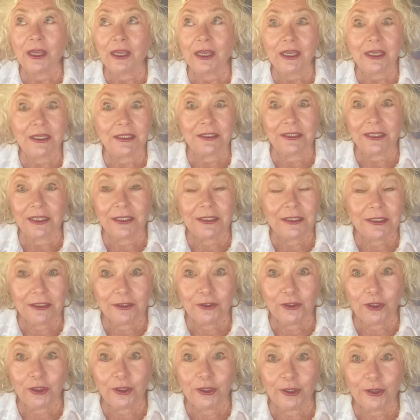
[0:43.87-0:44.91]
Is this a
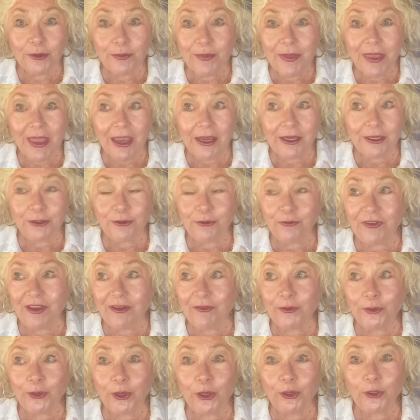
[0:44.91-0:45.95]
term that you've
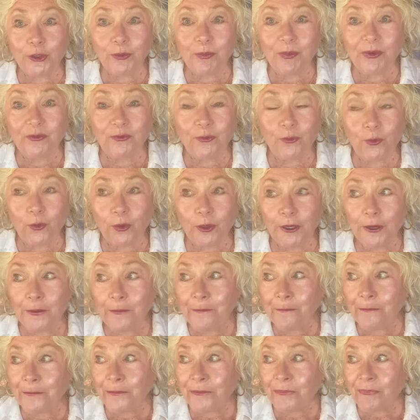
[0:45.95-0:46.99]
ever heard before?
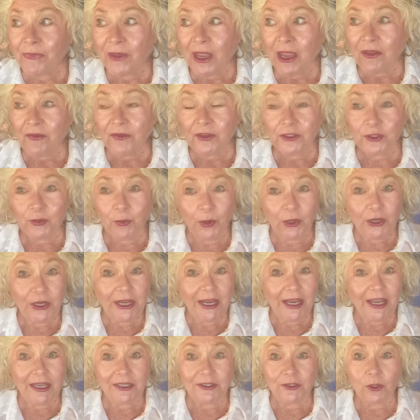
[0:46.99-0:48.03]
This
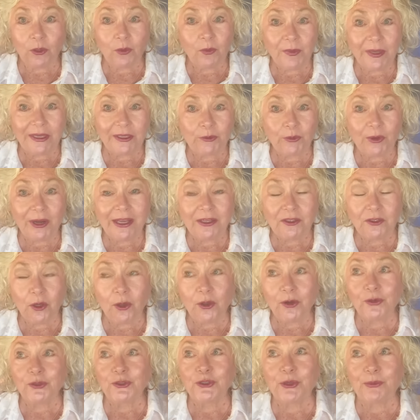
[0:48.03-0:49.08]
morning I told my
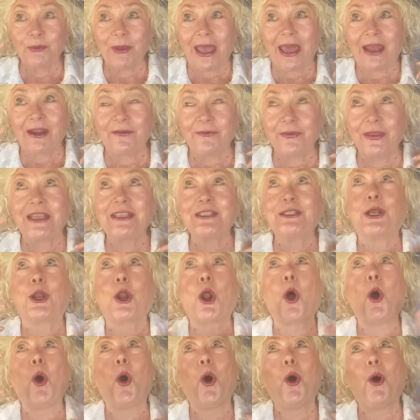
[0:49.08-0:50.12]
granddaughters about it, and they said,
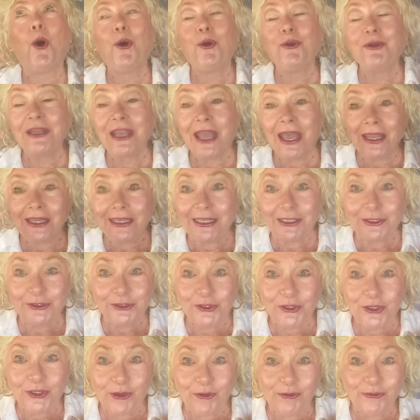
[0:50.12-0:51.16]
"Oh, Nanny, you're
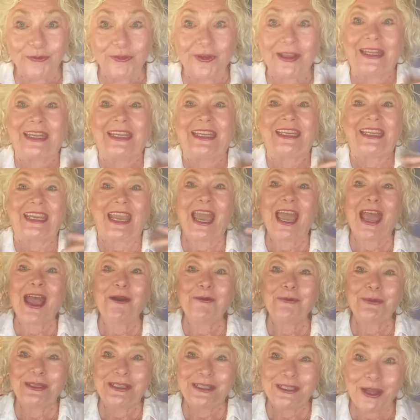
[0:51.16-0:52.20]
so funny. Yeah,
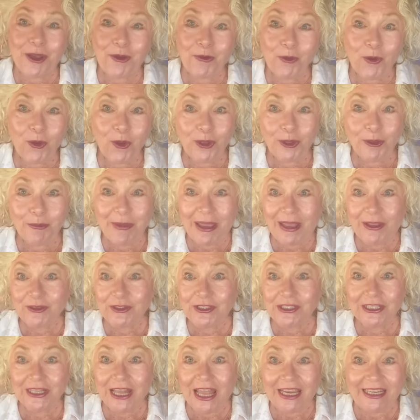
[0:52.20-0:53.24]
we know all about
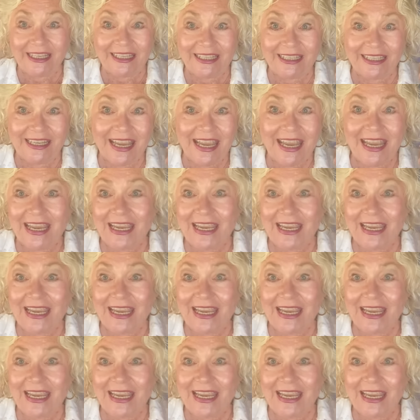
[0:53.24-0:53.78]
slugging."